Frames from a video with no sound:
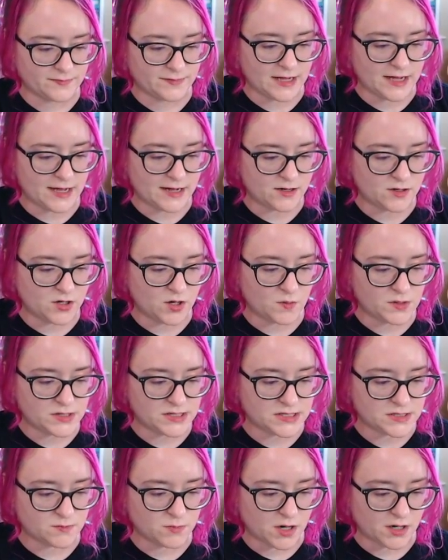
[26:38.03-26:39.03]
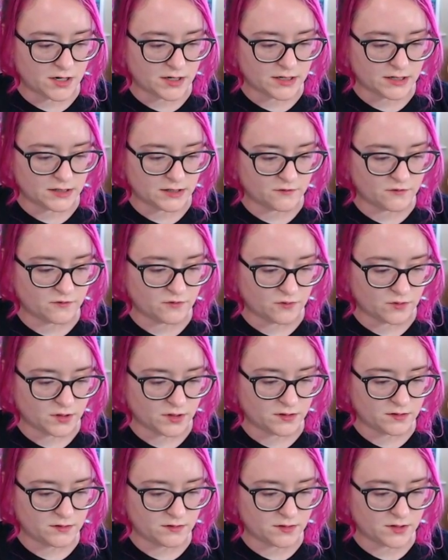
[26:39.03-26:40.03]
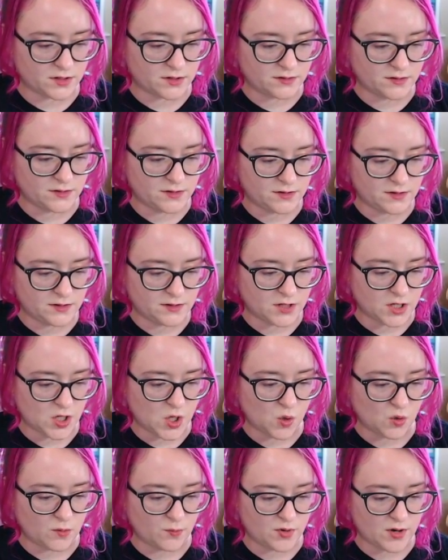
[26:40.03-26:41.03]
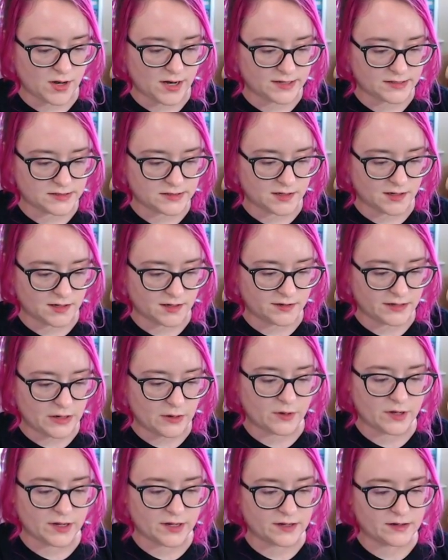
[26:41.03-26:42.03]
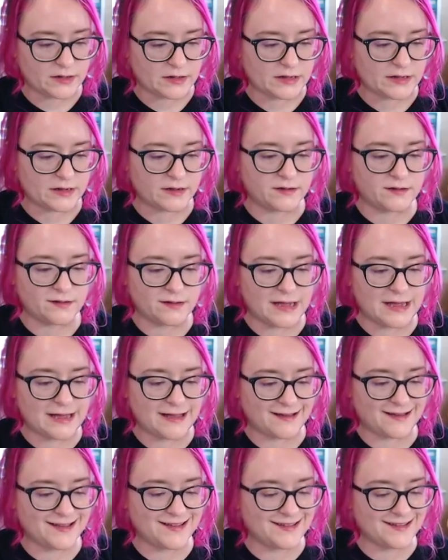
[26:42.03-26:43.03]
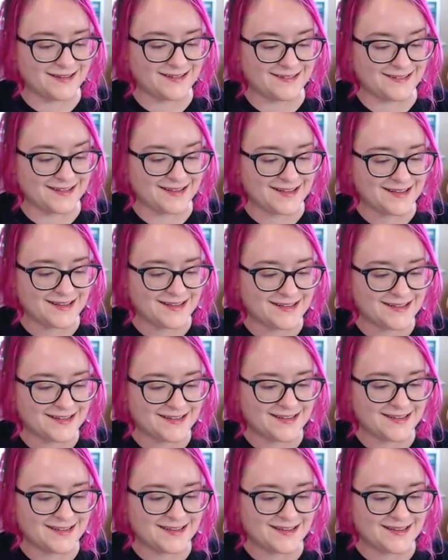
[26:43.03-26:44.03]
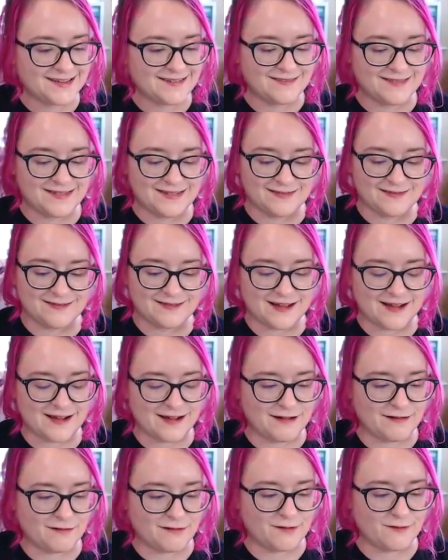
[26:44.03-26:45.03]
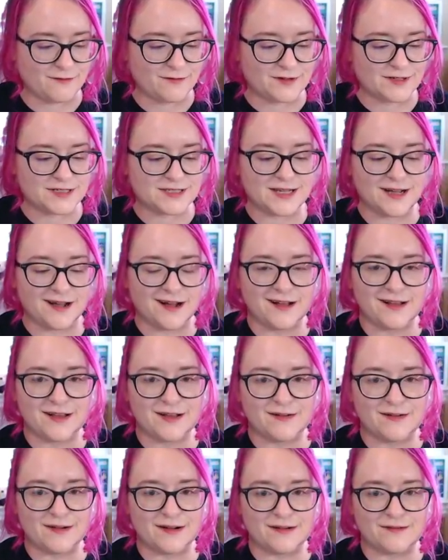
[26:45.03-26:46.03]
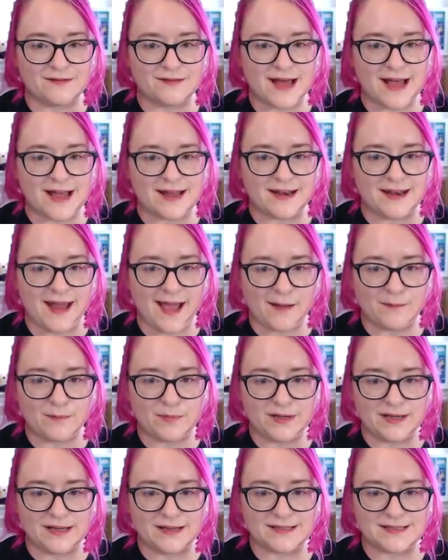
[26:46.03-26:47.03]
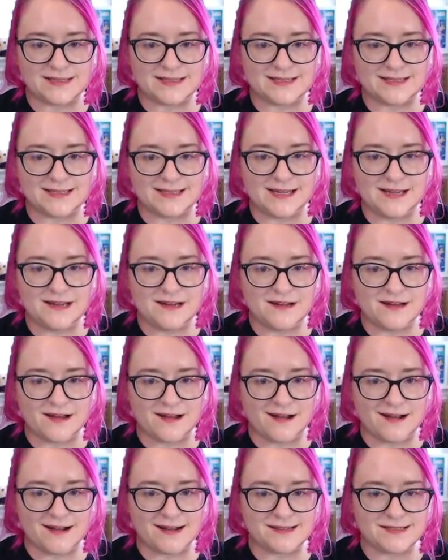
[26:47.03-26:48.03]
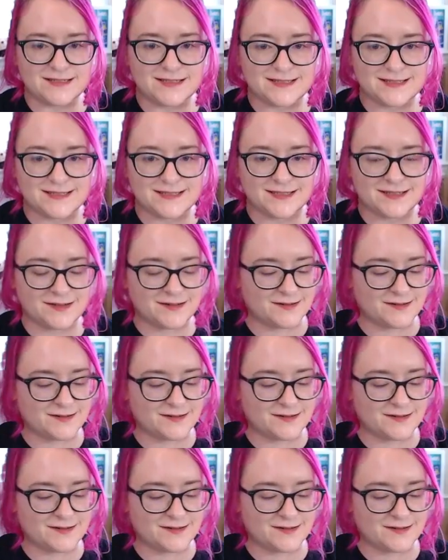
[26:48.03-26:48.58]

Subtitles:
I don't know what he's bargaining for. Oh, a prize card. Okay, okay. We've got a reverse hollow of that Napping Seedot.